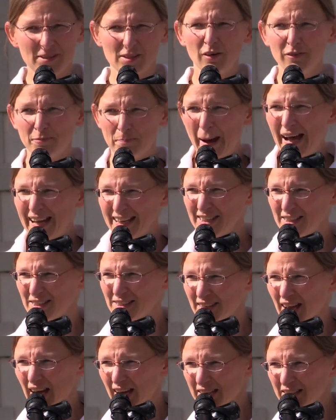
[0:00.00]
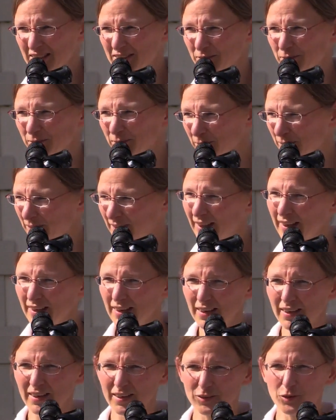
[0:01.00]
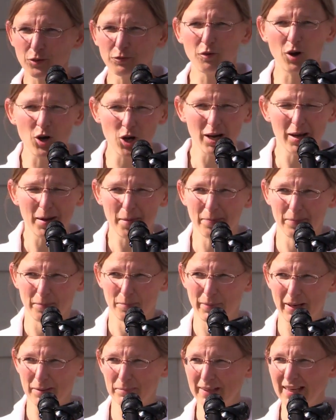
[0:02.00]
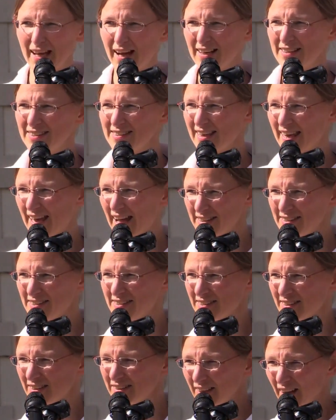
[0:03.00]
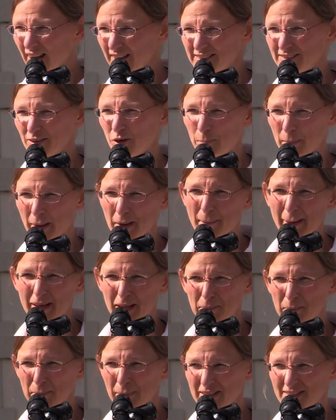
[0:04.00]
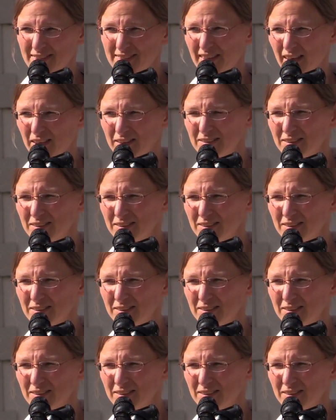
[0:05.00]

lives on both sides, with patients but also with me as a doctor.